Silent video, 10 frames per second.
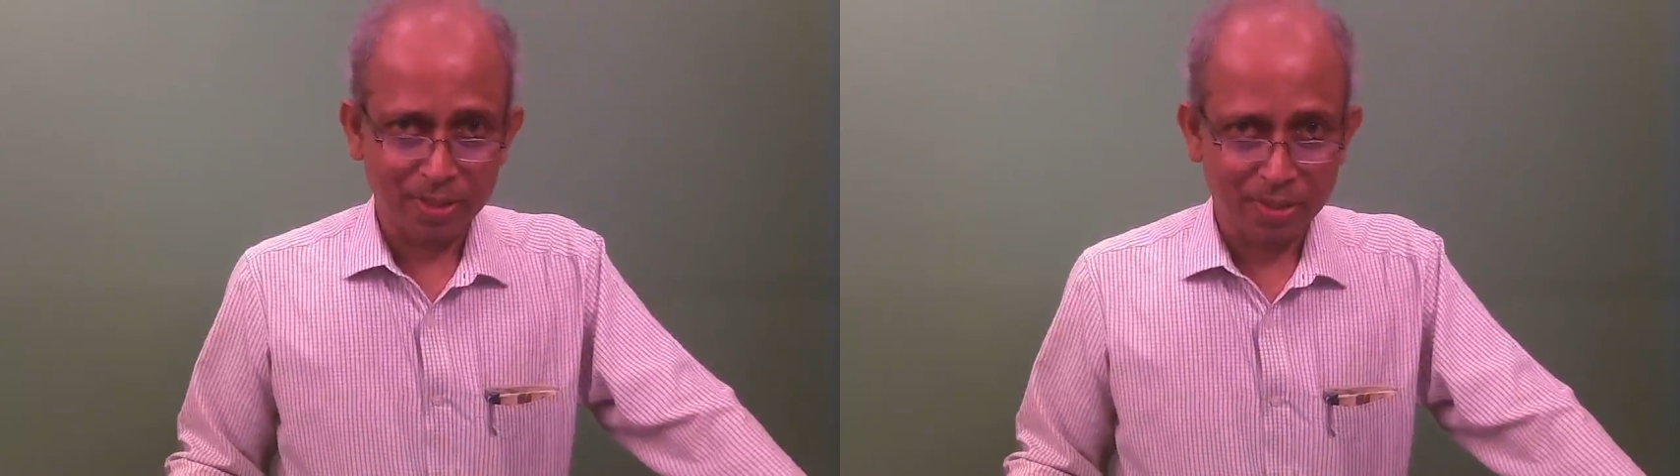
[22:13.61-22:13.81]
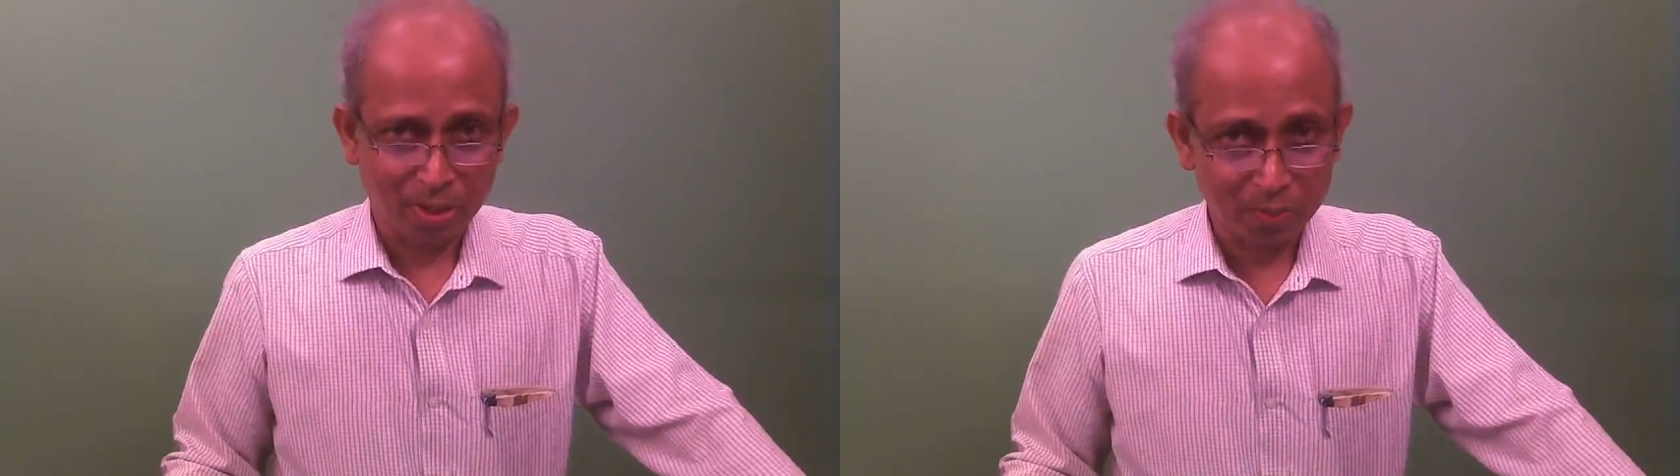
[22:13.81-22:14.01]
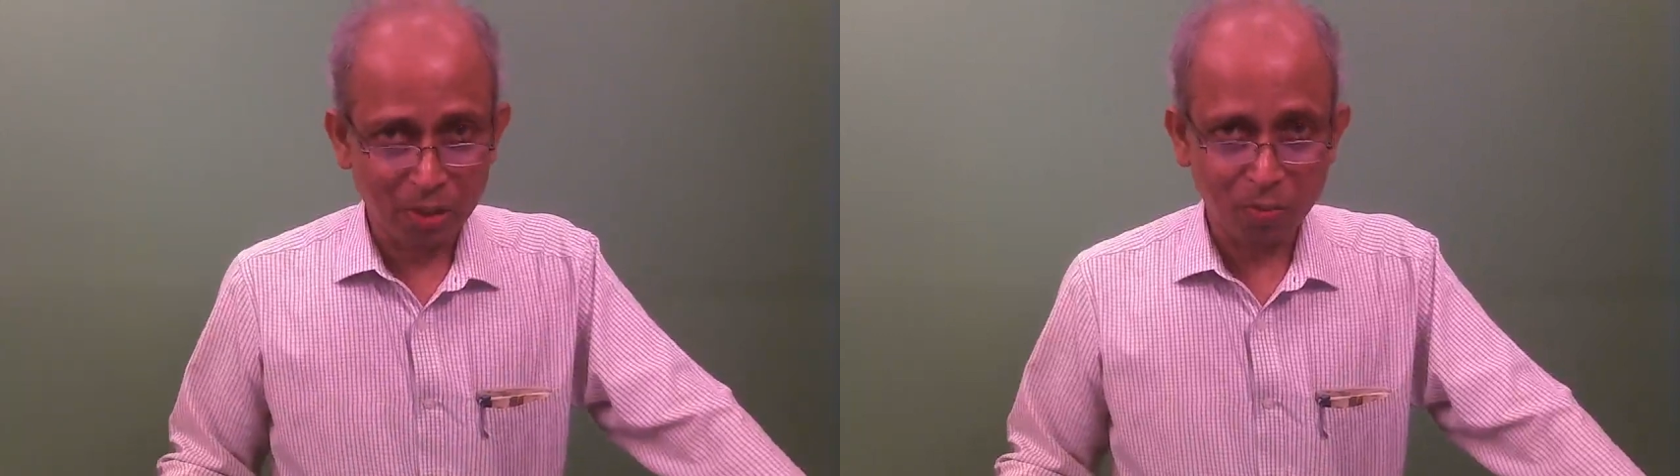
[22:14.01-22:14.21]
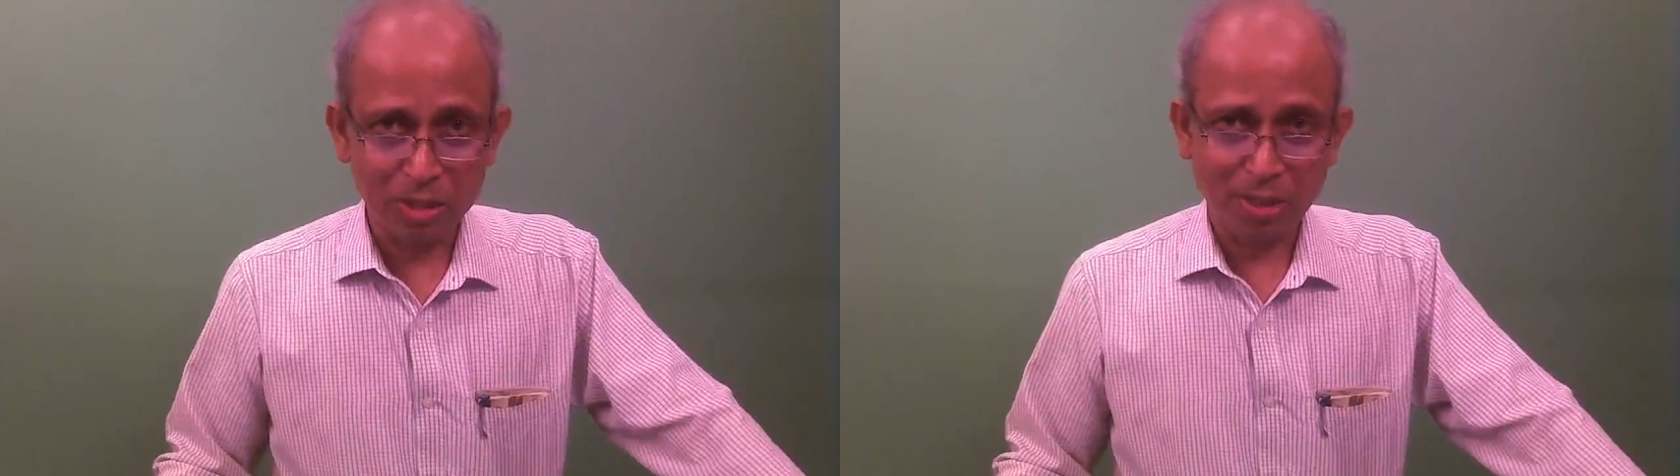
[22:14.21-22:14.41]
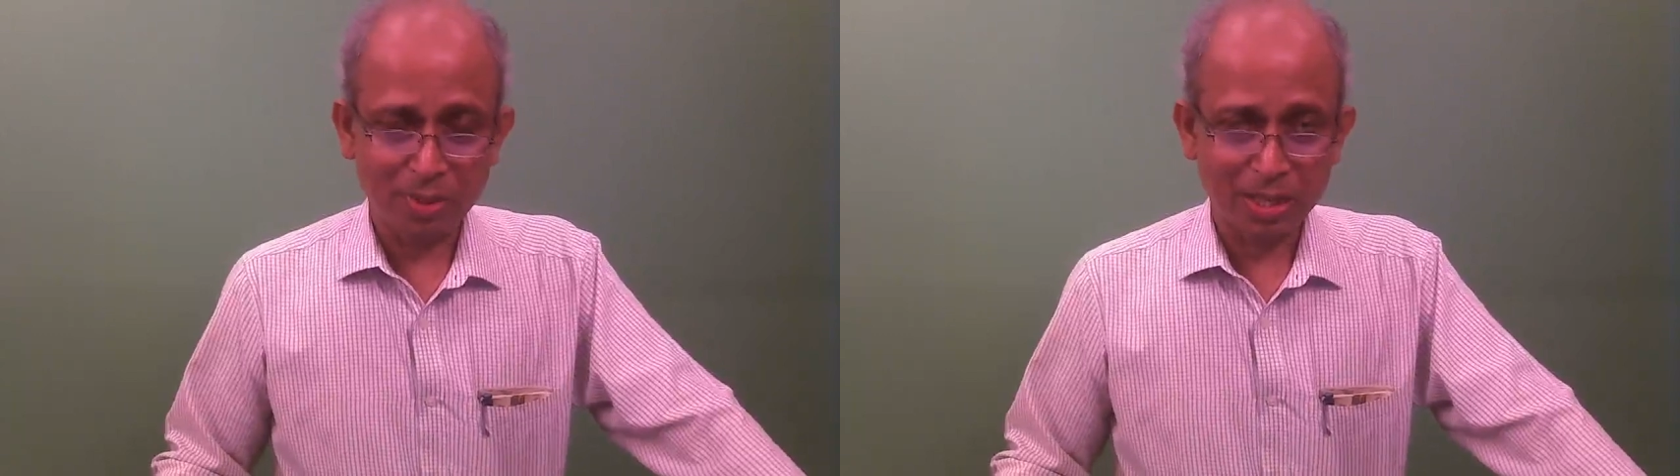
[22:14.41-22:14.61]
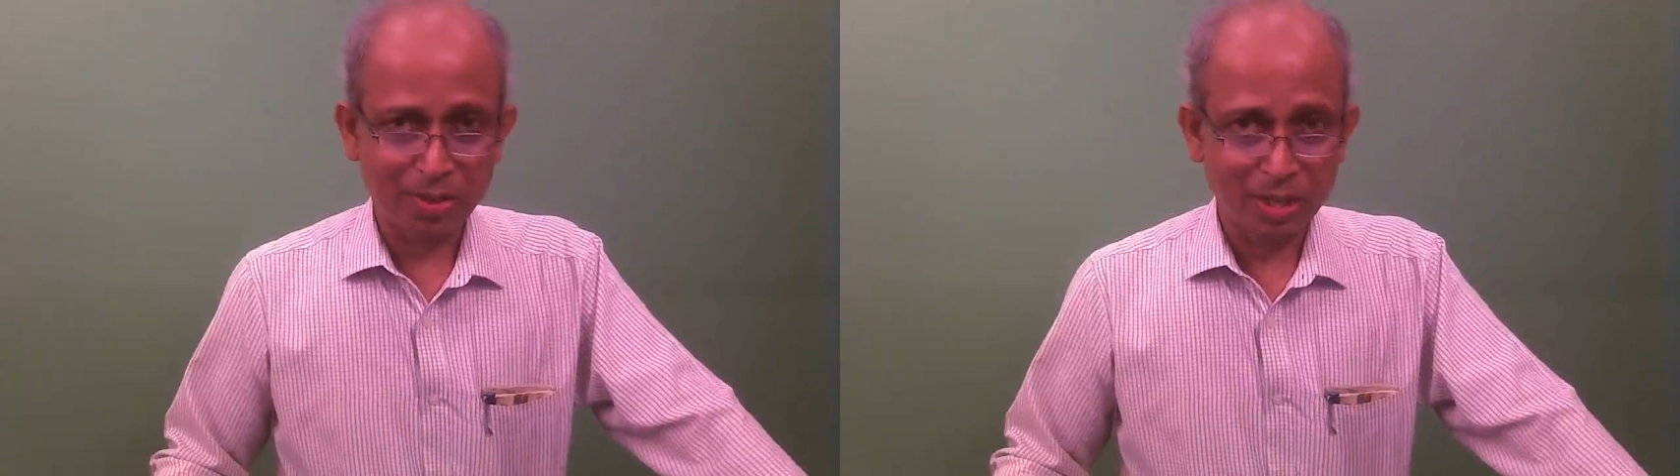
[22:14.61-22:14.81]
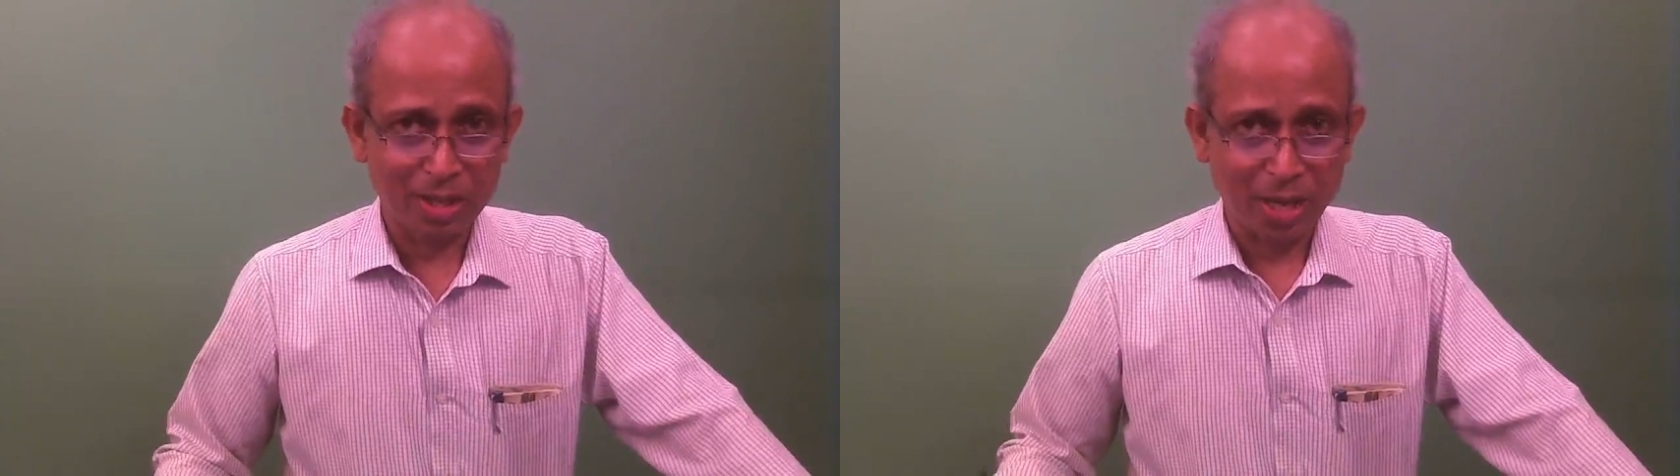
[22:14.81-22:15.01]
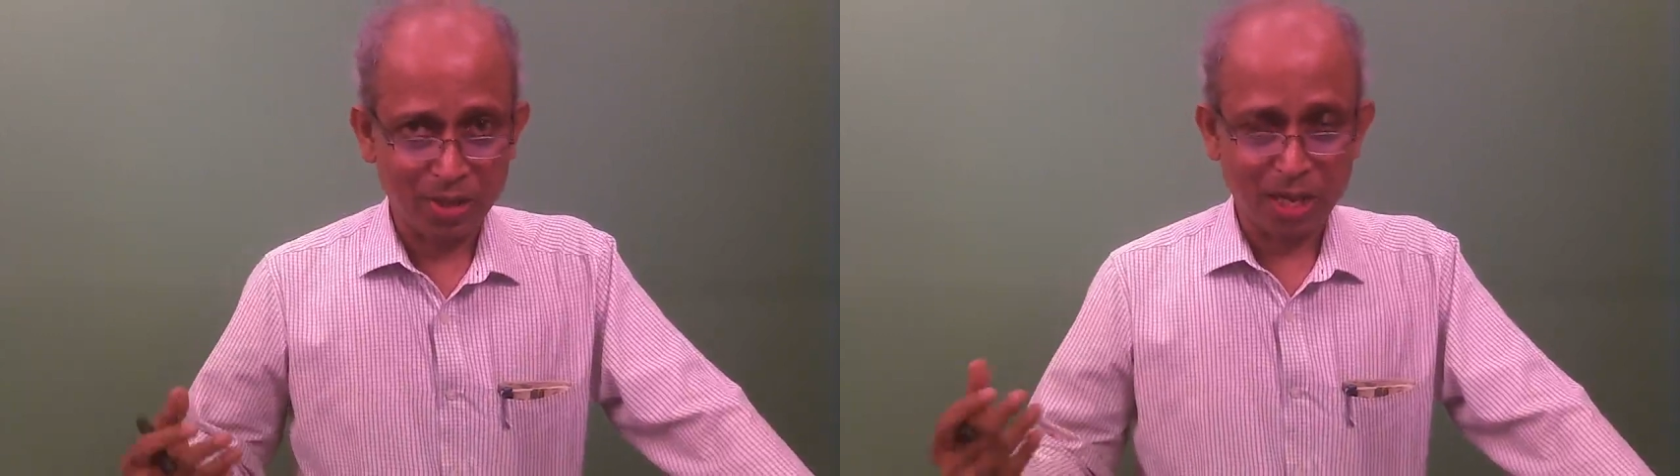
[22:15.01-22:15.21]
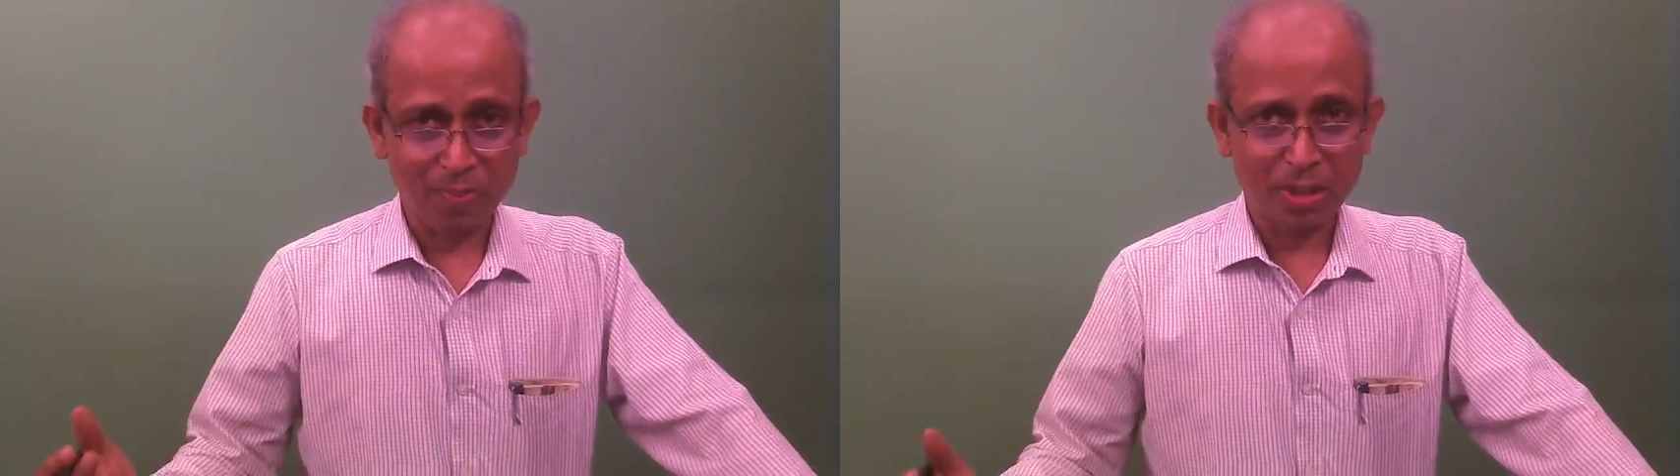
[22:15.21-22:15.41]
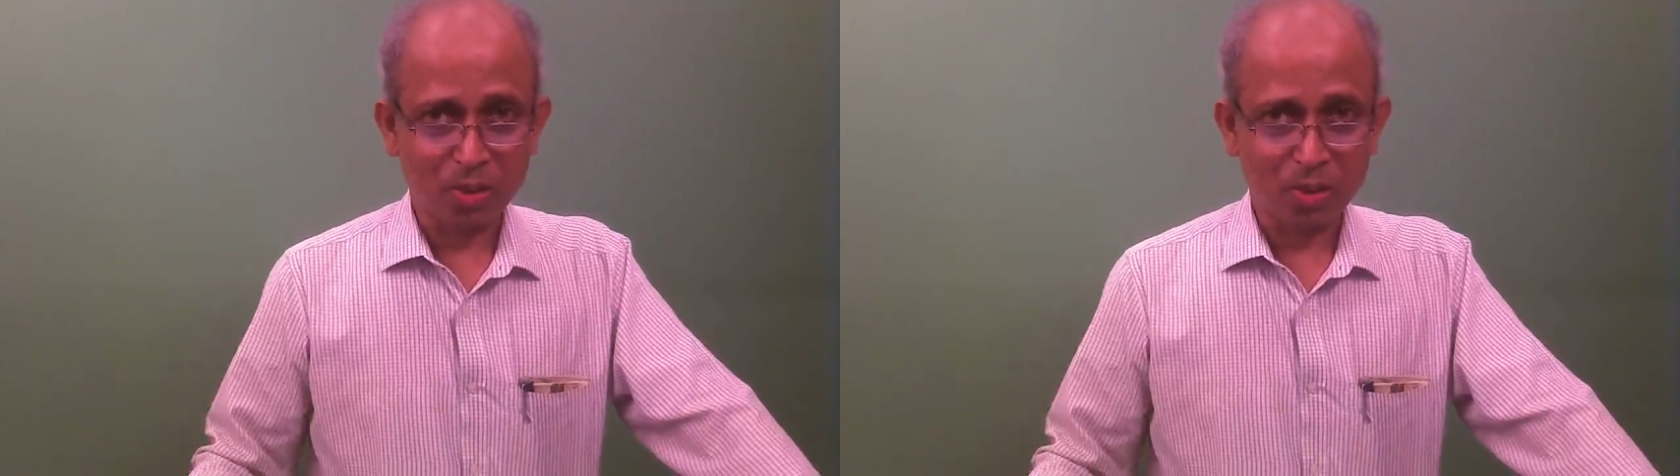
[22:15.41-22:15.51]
Something which have been given in the assignment,